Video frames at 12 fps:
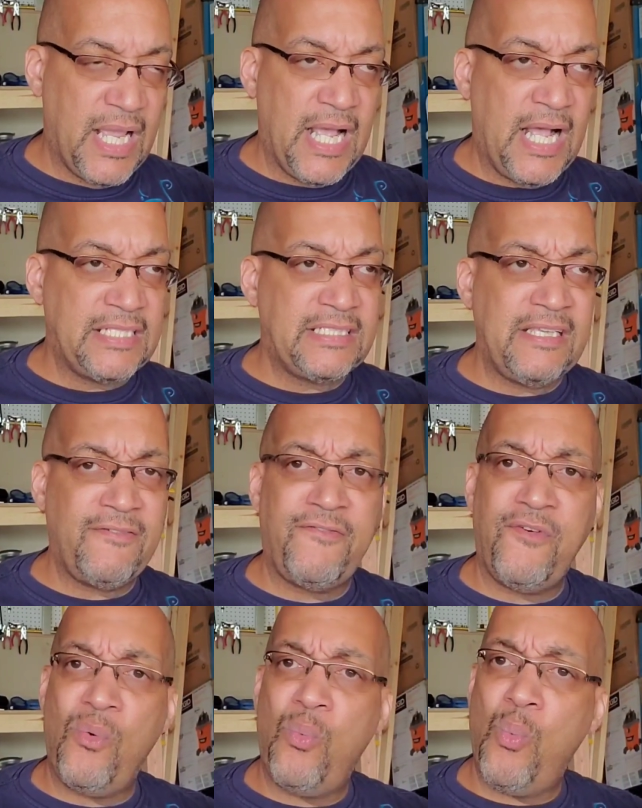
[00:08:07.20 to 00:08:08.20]
I said,
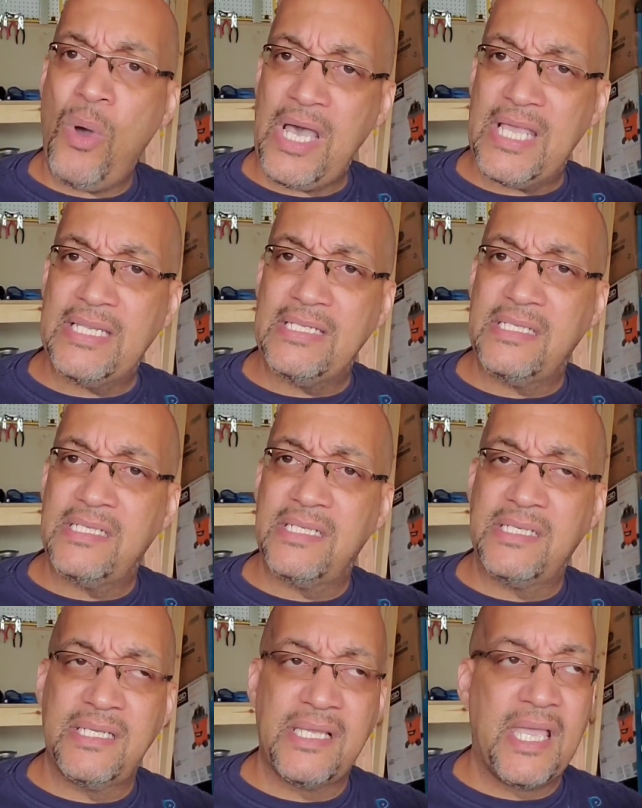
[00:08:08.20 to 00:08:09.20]
for what?
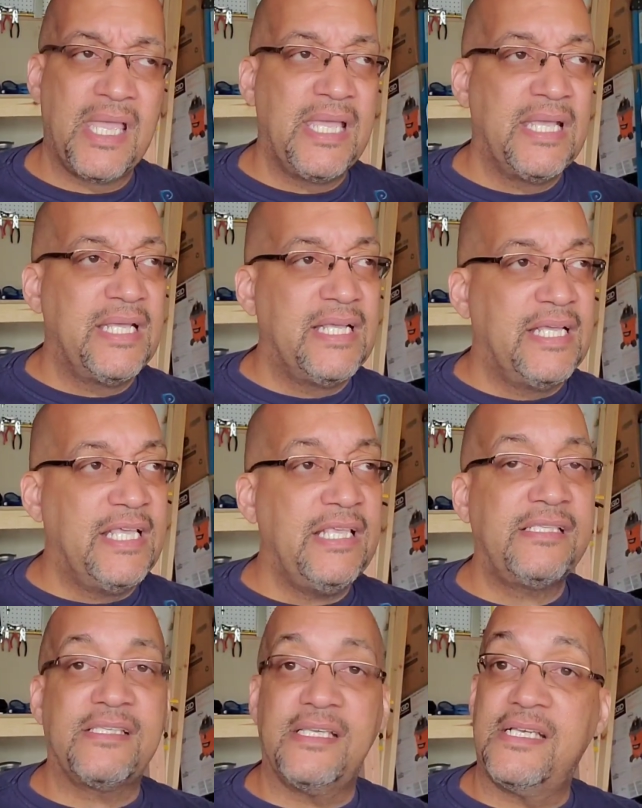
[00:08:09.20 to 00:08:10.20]
He
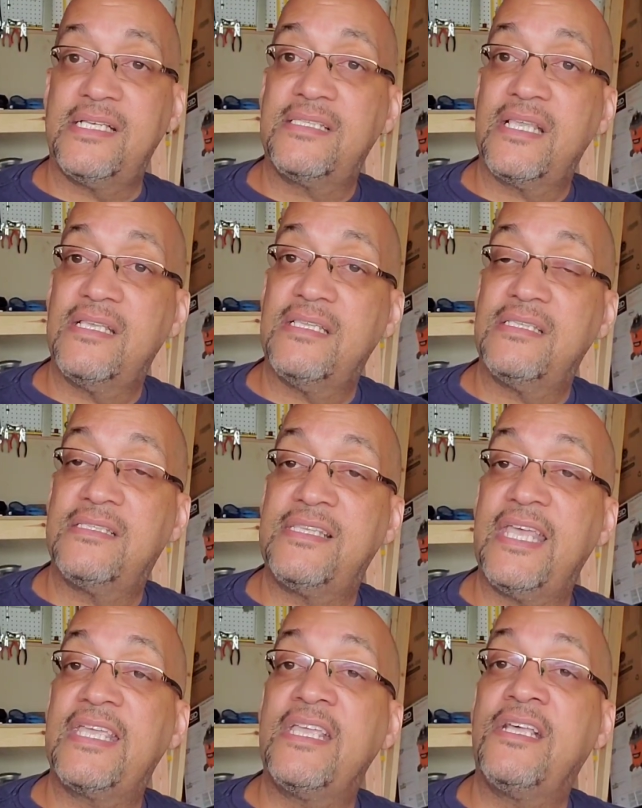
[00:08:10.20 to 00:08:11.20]
says,
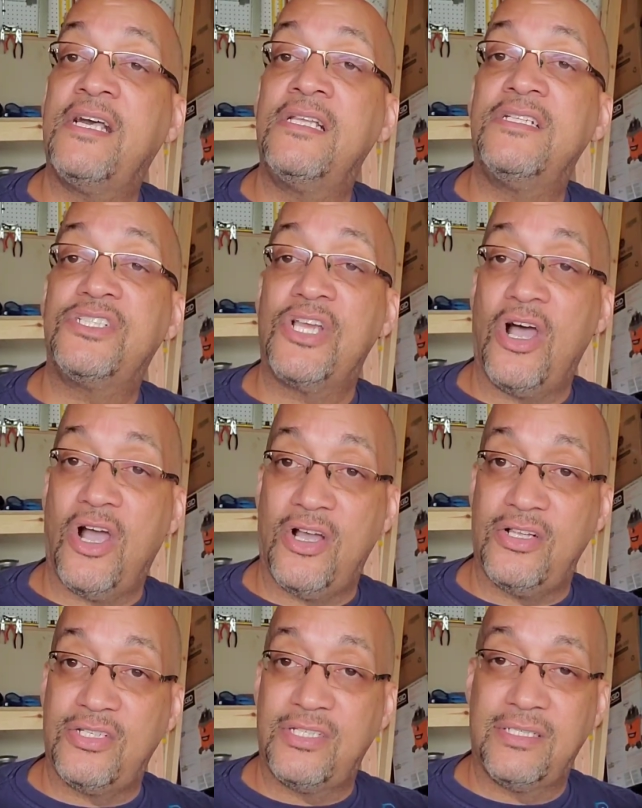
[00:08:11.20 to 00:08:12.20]
second gun
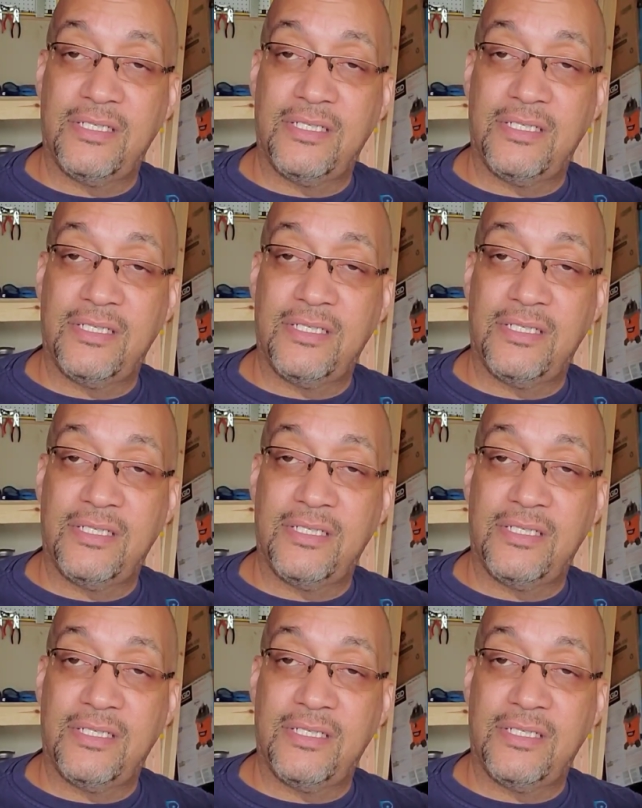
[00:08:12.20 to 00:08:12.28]
charge.